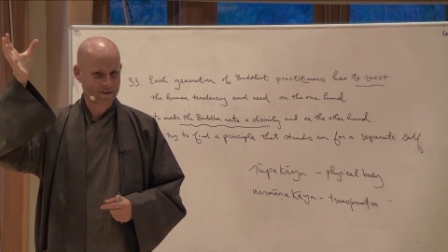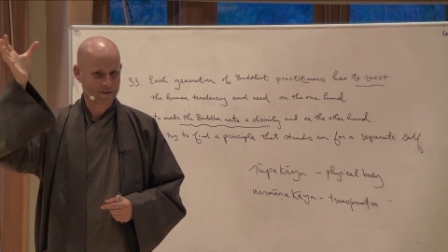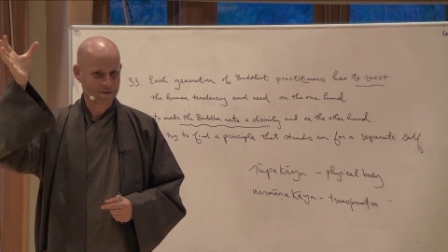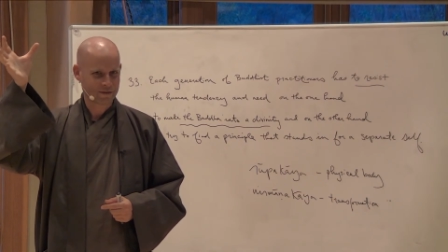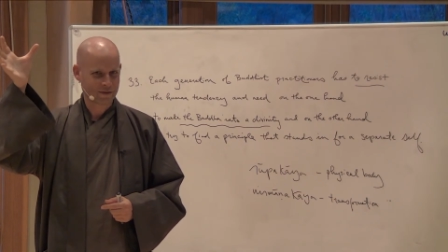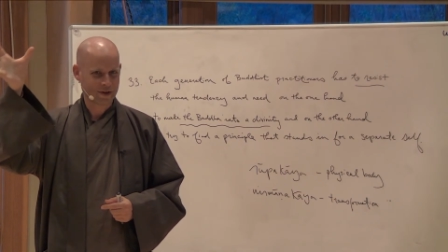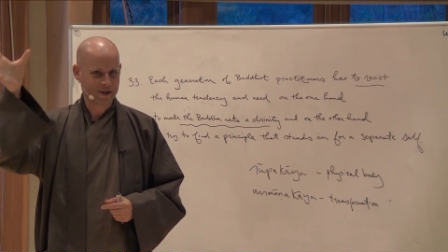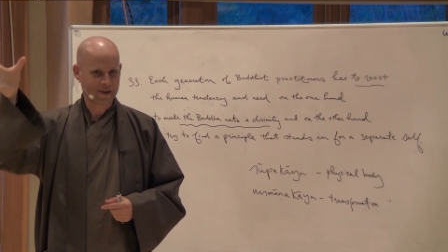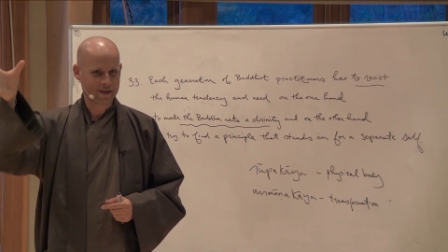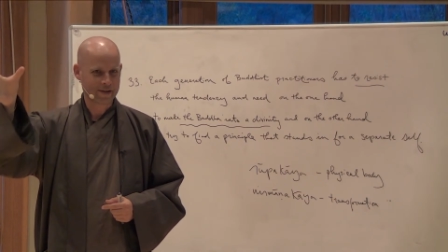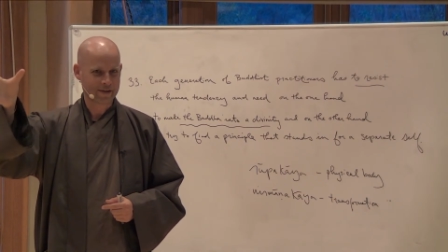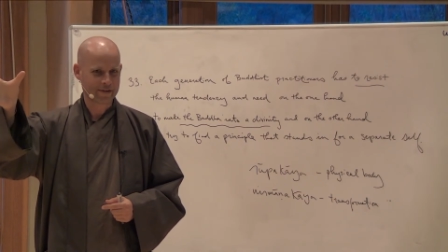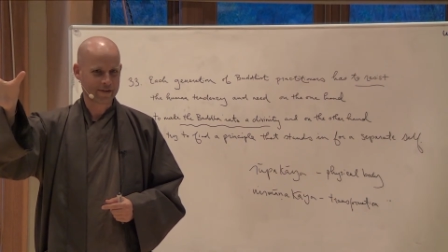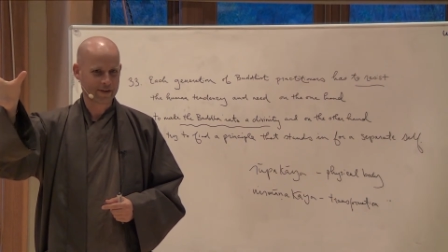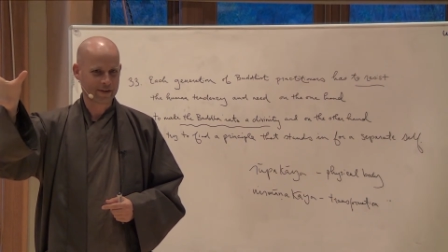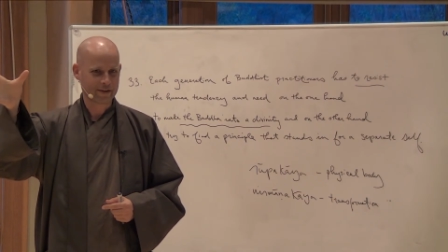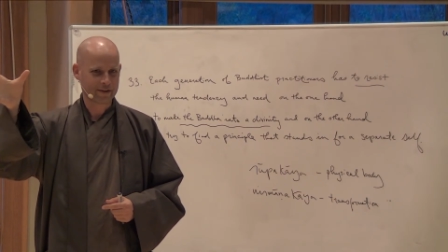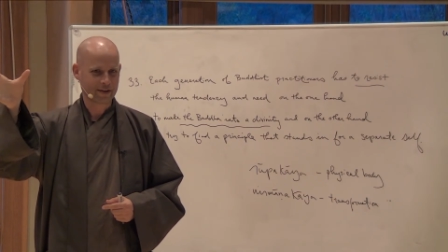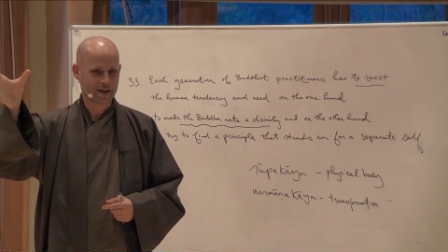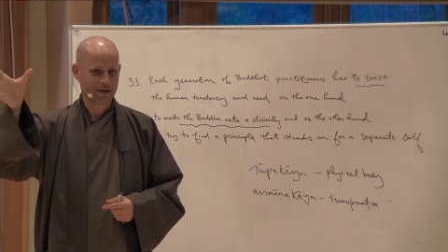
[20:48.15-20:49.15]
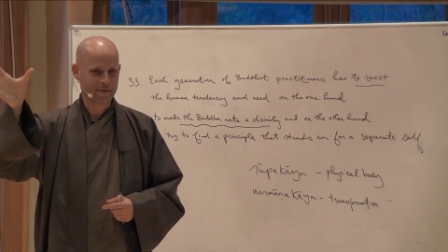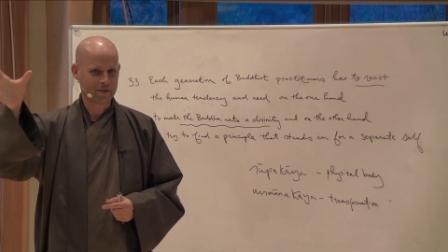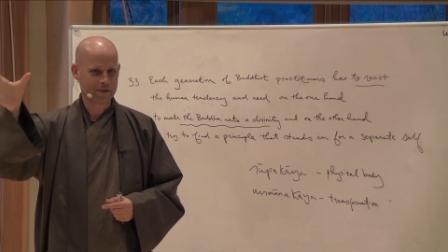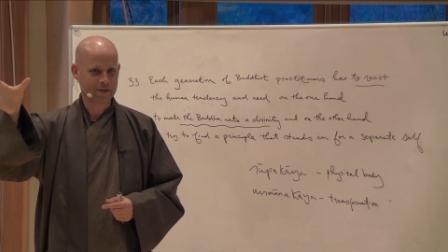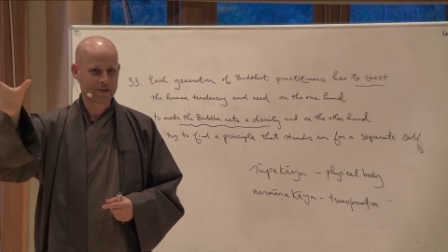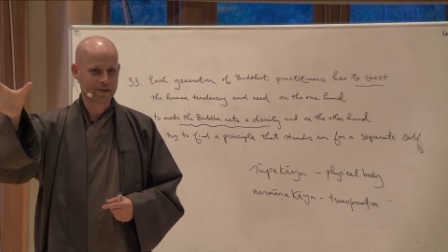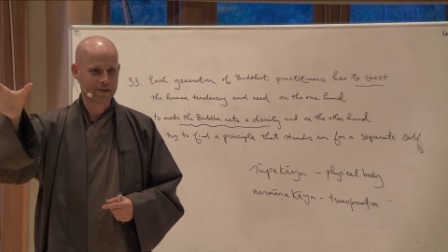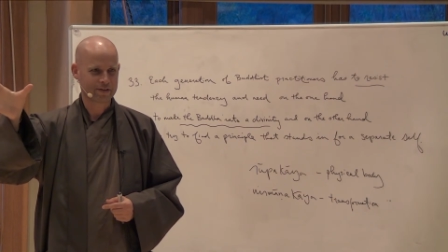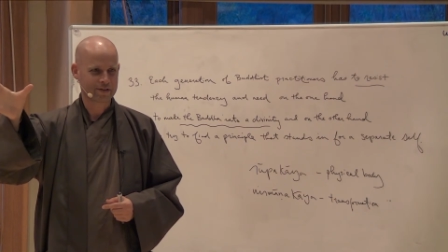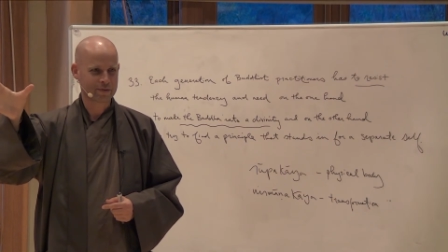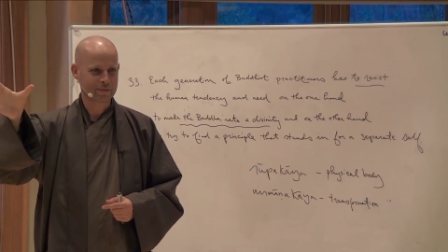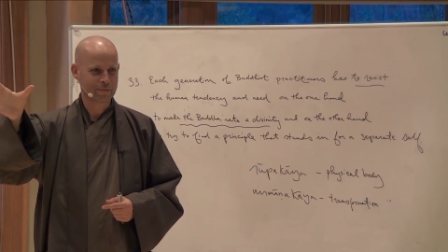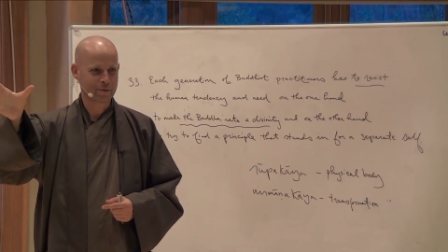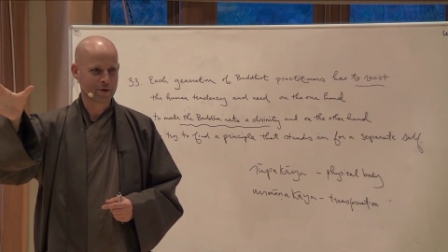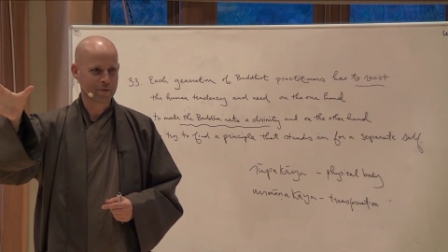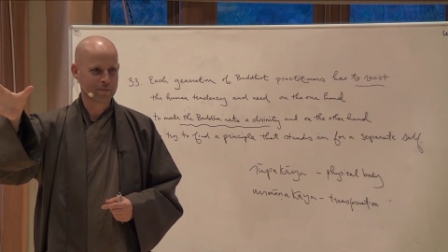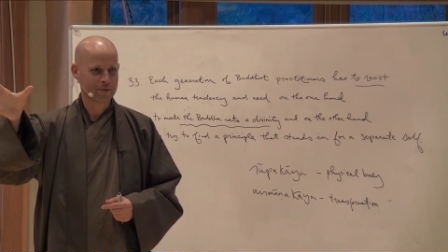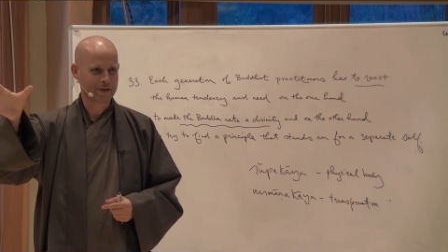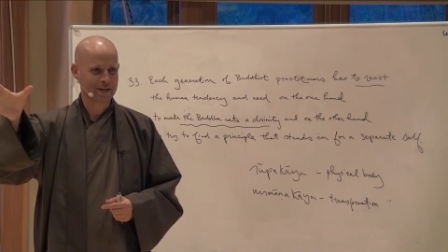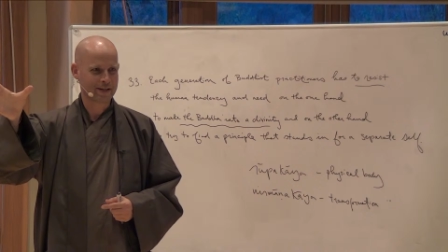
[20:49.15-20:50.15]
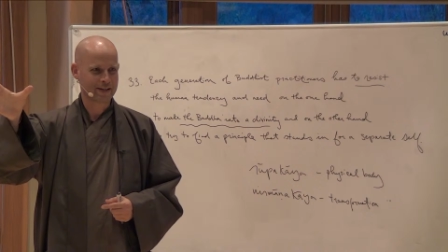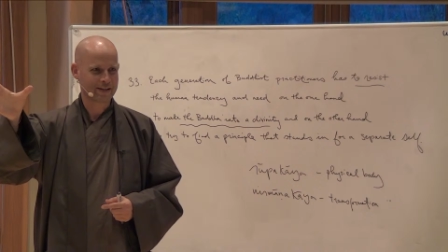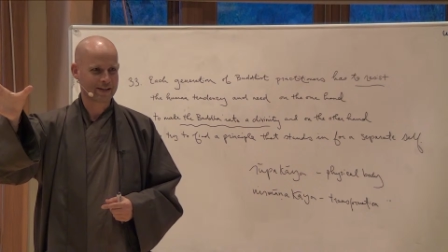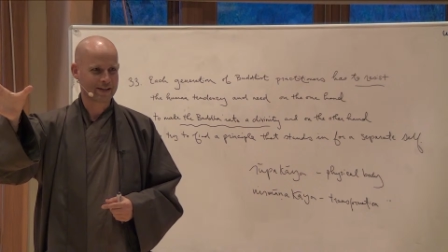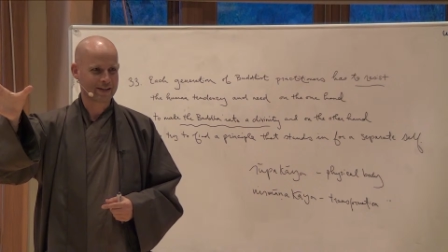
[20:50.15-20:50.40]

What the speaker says: phrase, everything is impermanent,